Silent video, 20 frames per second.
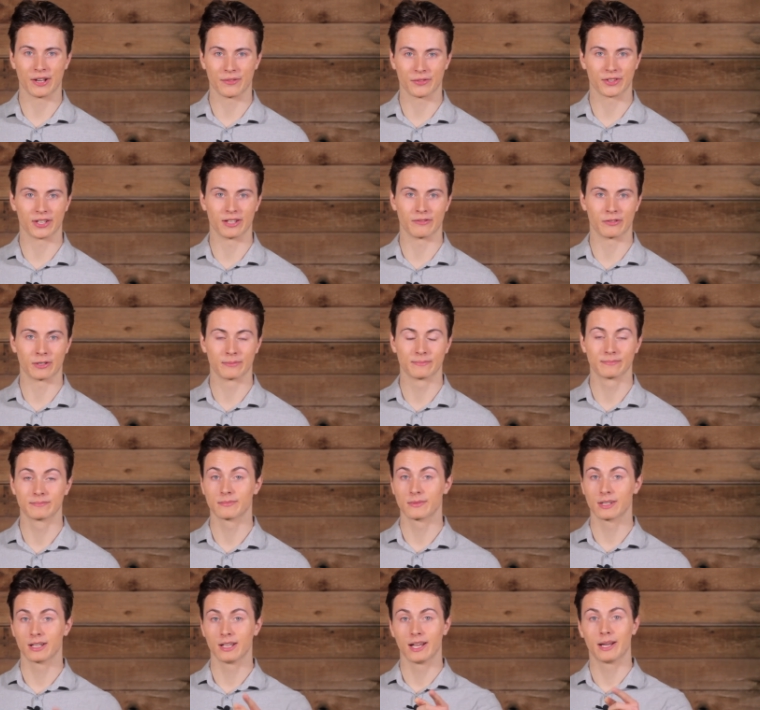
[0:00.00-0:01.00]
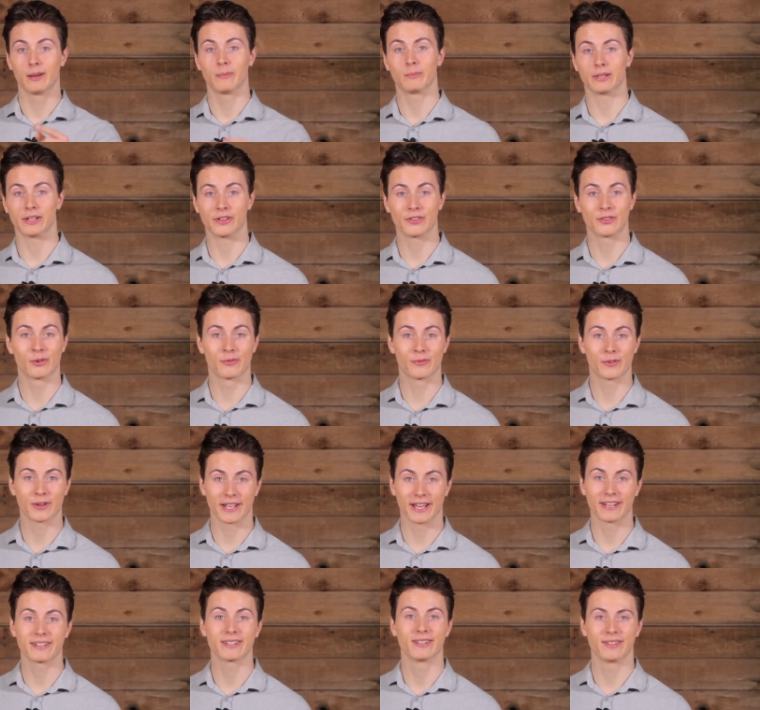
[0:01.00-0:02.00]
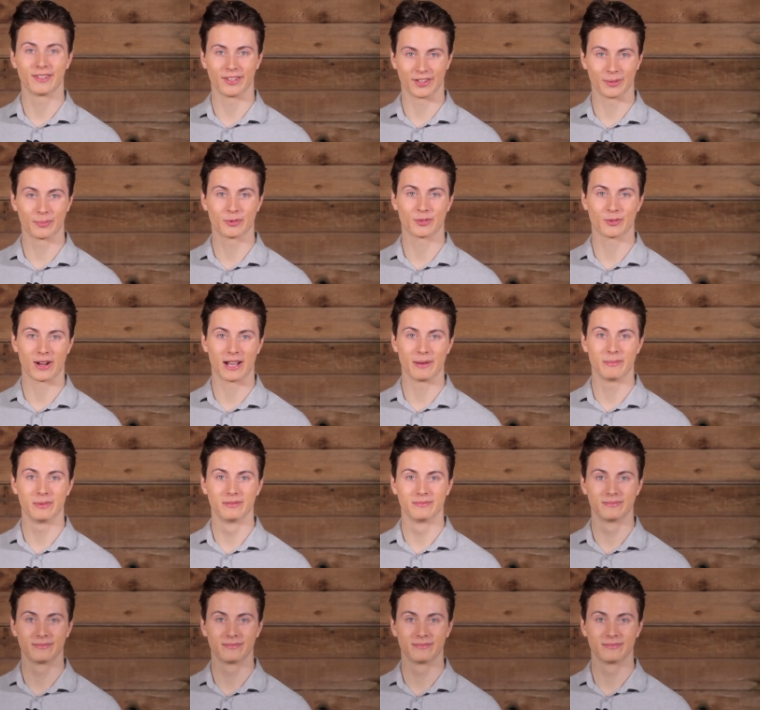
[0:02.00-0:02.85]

of silver. Please don't forget to subscribe.